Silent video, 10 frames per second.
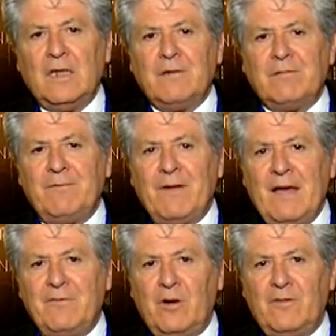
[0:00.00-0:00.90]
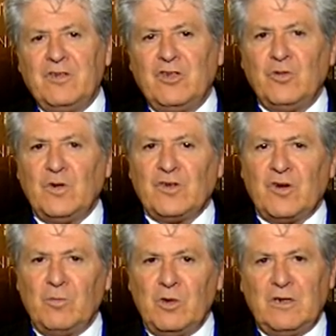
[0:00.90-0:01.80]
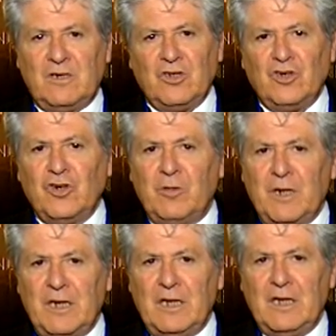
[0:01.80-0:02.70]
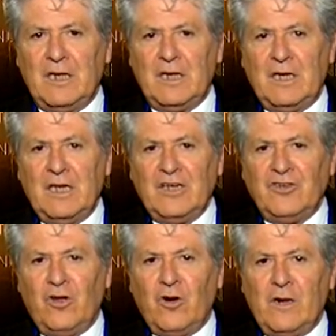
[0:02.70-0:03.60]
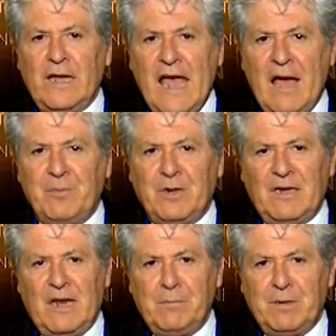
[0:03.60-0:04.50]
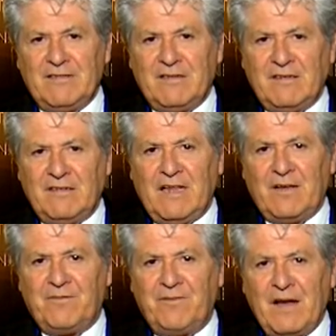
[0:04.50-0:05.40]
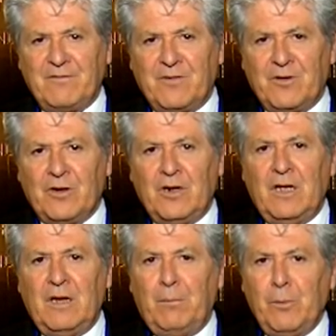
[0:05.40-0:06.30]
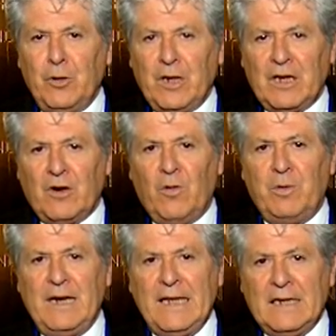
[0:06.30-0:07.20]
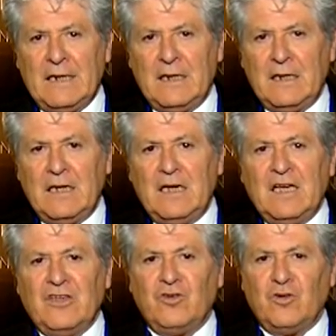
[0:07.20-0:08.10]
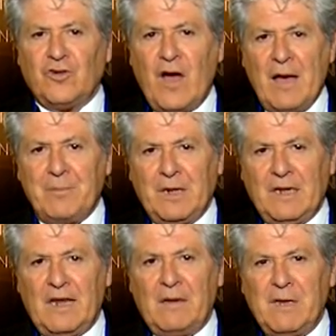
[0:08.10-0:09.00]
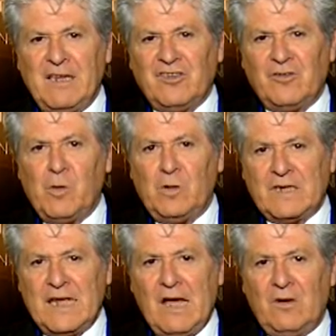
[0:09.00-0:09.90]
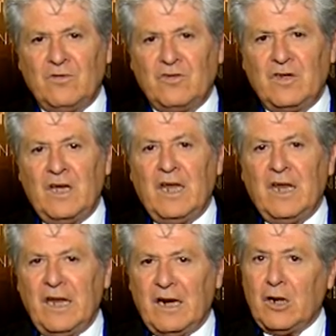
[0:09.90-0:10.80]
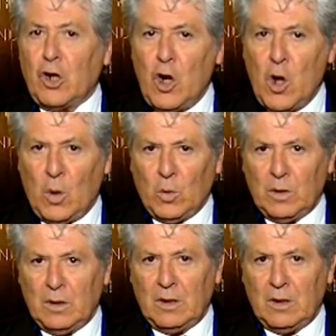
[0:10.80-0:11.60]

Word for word: The revival of the Jewish community in Germany is not only happening in big cities like Frankfurt, Munich, or Berlin, it's also happening in many small towns near Cologne,